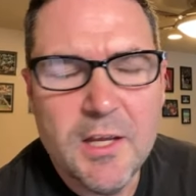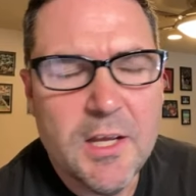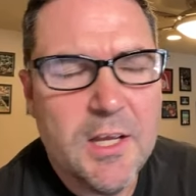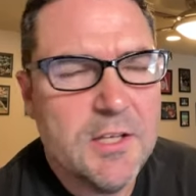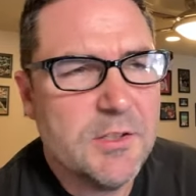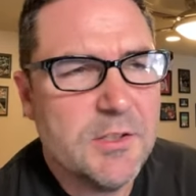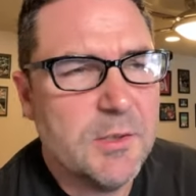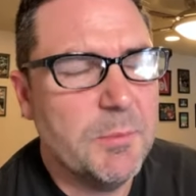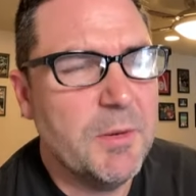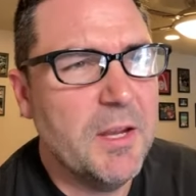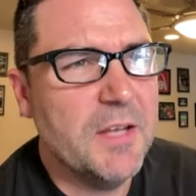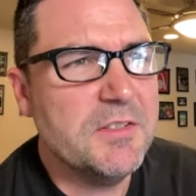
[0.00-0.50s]

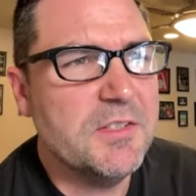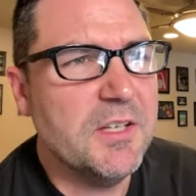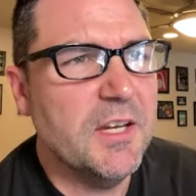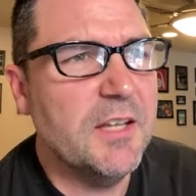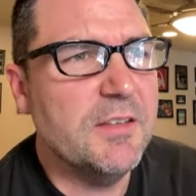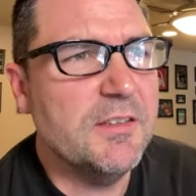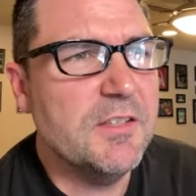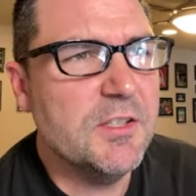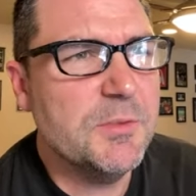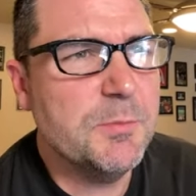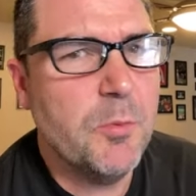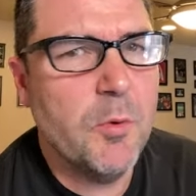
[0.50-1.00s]
So I'm guessing
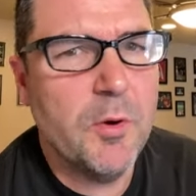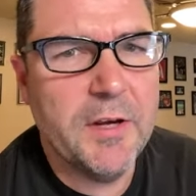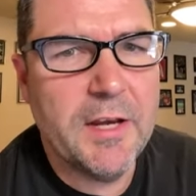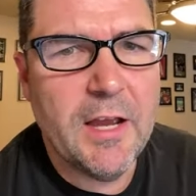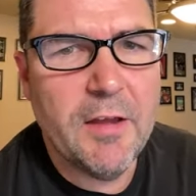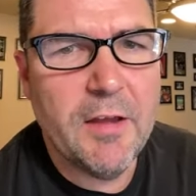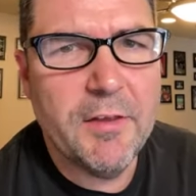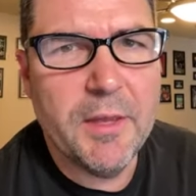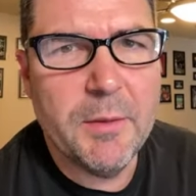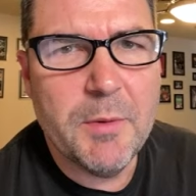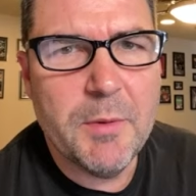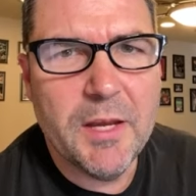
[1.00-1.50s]
at this point
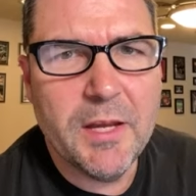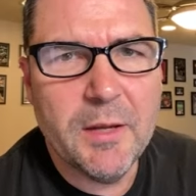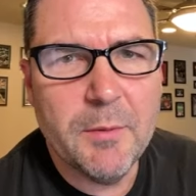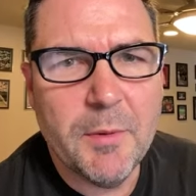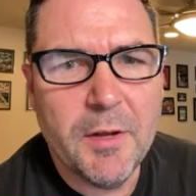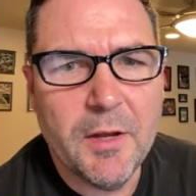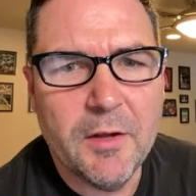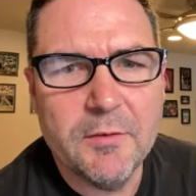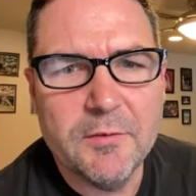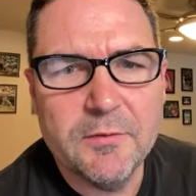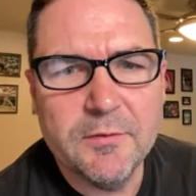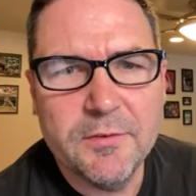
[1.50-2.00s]
now they make about